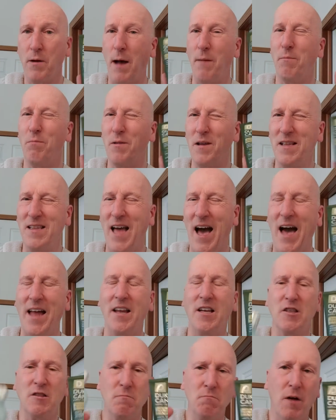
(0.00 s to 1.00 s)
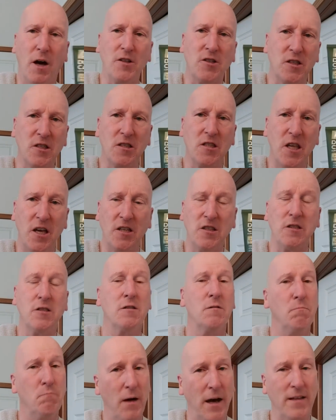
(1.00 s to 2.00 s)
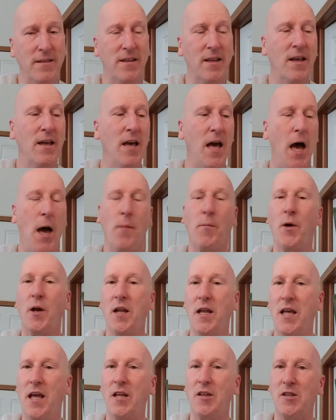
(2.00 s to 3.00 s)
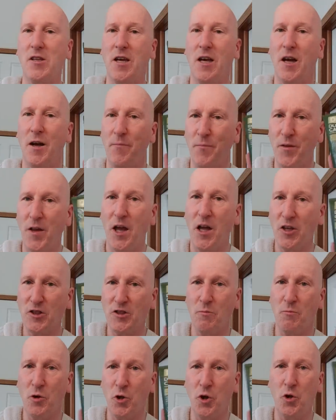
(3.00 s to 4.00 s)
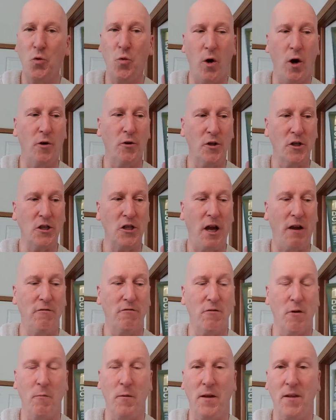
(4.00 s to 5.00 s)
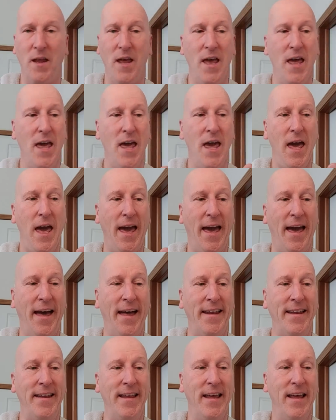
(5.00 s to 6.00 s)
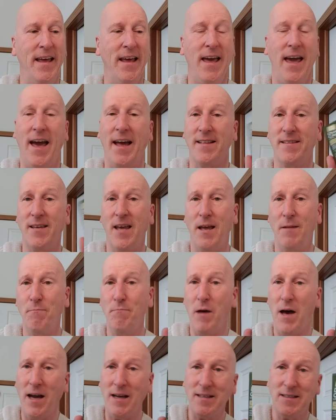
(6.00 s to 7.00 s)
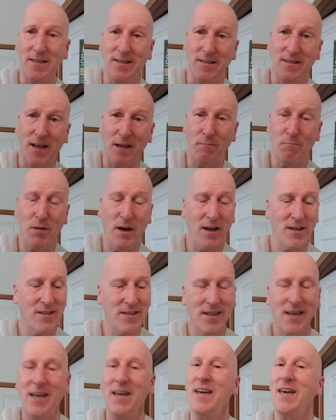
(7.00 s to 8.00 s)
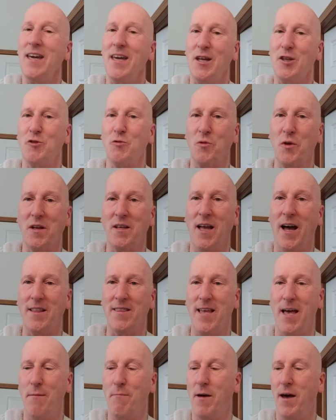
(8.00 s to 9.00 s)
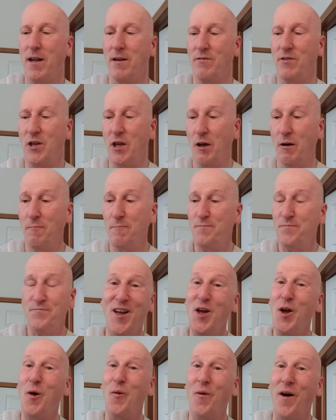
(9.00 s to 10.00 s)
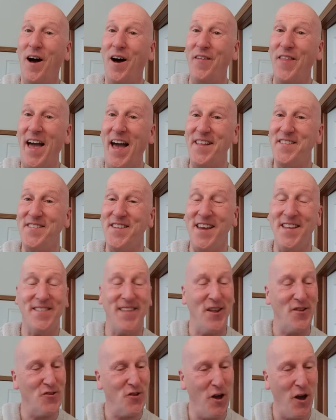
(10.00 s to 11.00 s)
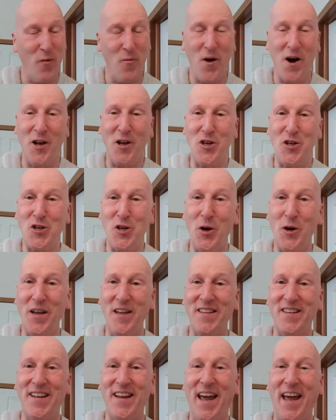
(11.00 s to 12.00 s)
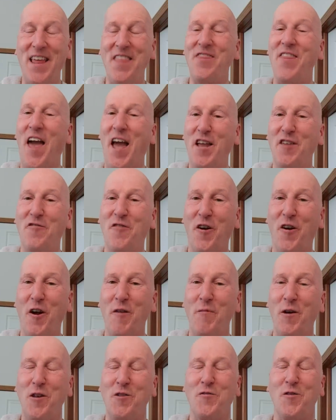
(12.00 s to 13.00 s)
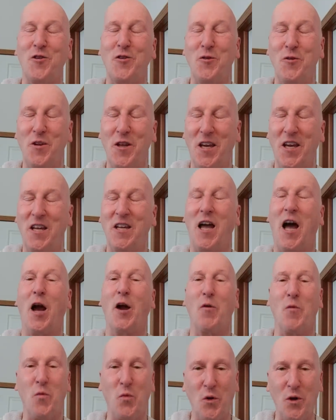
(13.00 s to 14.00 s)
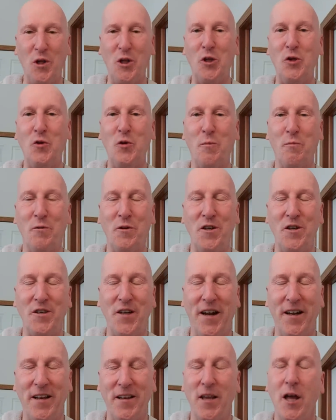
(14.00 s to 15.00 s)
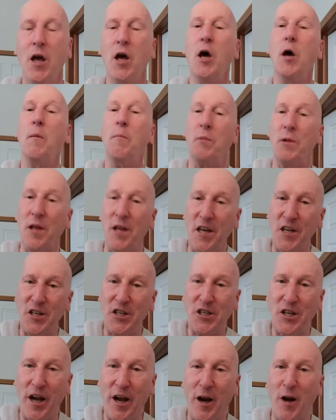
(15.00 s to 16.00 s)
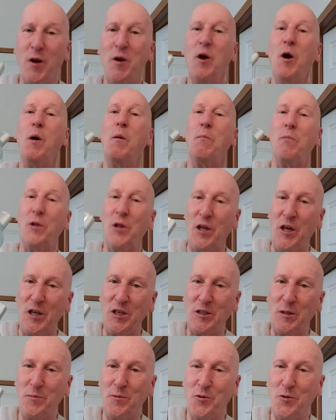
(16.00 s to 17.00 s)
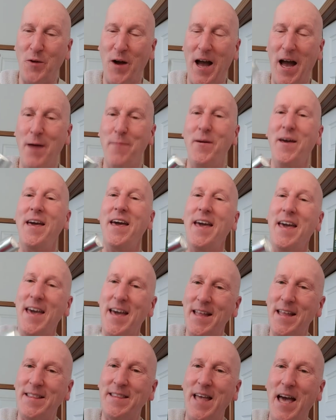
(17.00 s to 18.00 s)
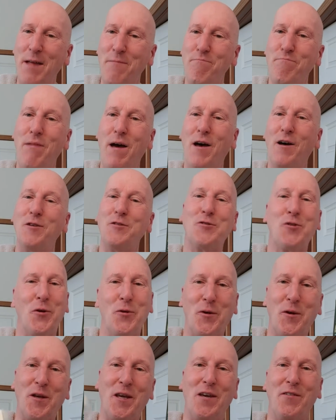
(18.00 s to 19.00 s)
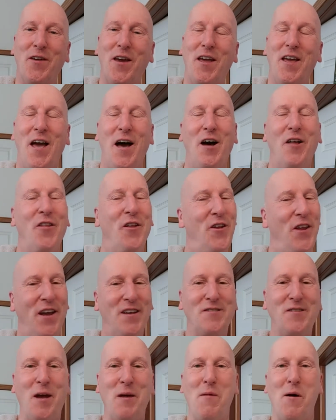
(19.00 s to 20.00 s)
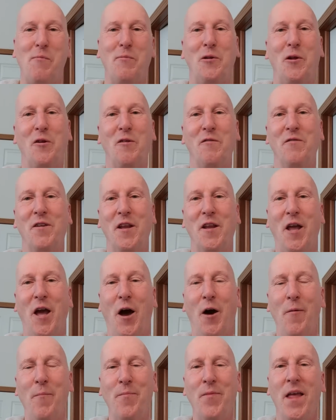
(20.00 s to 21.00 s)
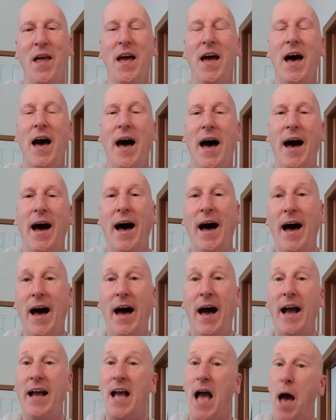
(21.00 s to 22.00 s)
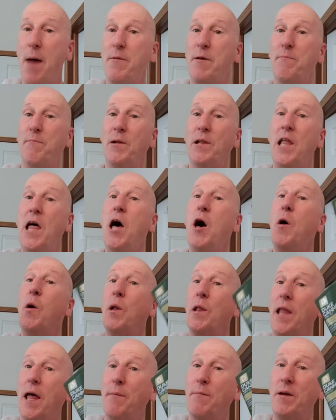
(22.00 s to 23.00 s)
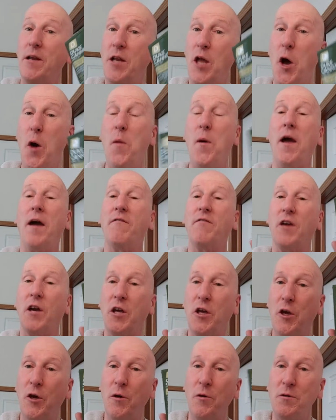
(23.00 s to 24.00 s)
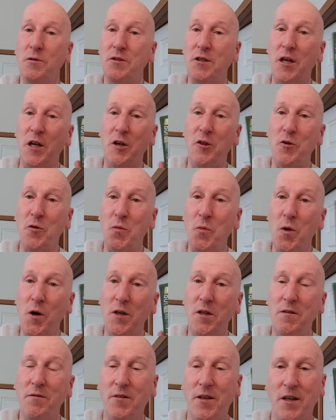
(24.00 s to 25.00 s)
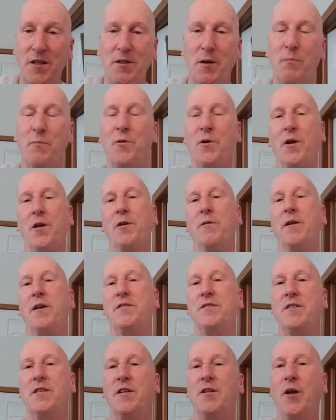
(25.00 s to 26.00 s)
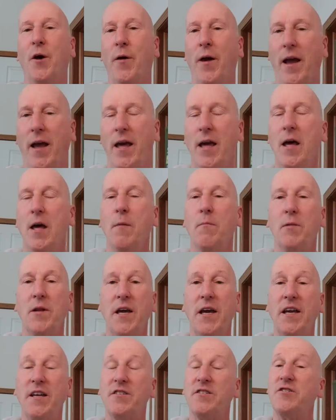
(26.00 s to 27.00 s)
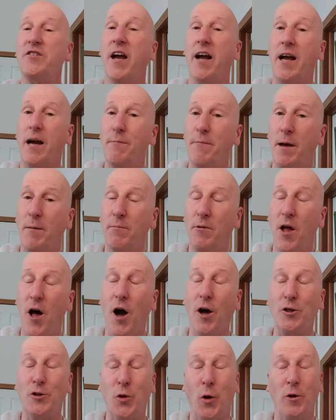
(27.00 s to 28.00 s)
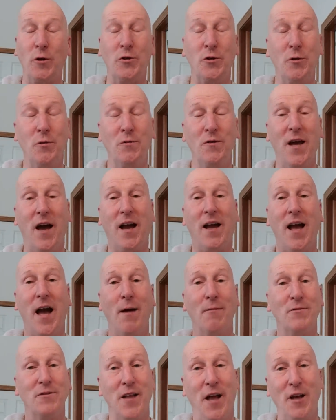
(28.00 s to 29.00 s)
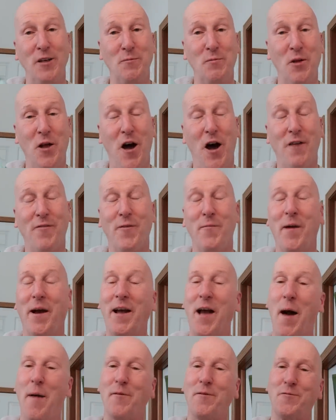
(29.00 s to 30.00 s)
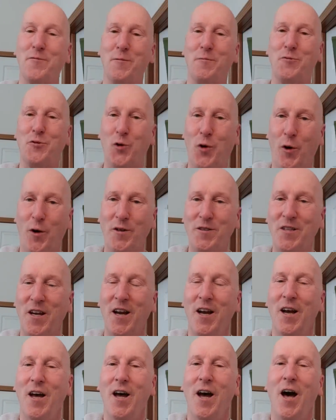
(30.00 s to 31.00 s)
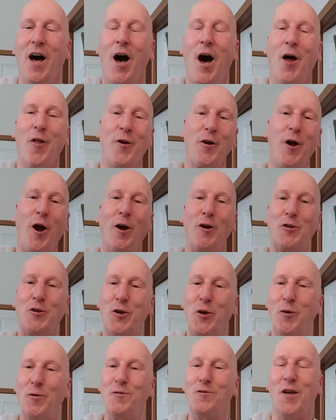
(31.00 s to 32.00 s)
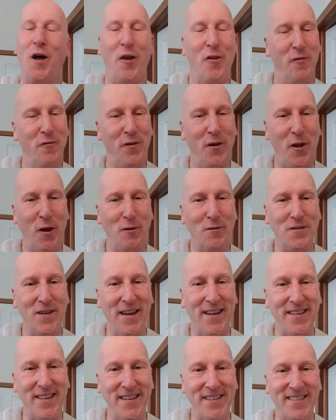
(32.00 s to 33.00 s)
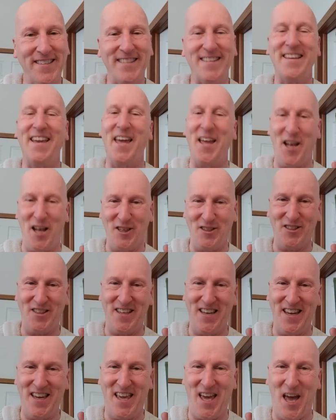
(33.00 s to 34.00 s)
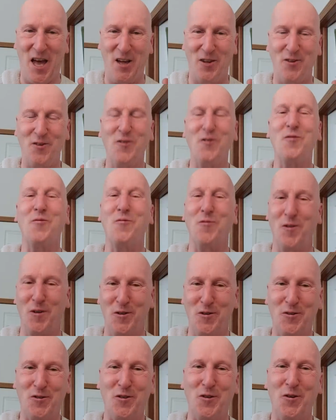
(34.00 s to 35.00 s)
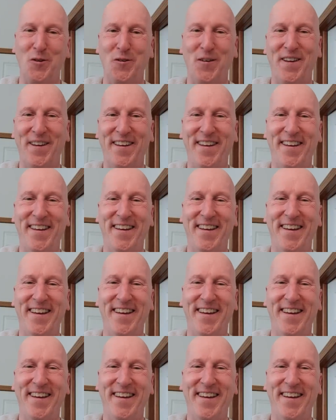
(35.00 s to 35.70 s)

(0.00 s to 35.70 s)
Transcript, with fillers: Probably not as much as this, but I'm gonna get uh, some good quality shaves from it. And at 10 bucks and 10 bucks, it's really not that bad of a deal. Well, that's it. That's all I wanted to show you today. Thanks very much for tuning in. I really do appreciate it. Please share, please subscribe, hit that bell so it'll give you a yell the next time I upload a video. Uh, comment below, let me know, have you used either one of these? I'm really interested in knowing. Please check out my blog, georgetoon.com slash blog for my comic strip George, other cartoons, other videos like this, and I'll see you again real soon.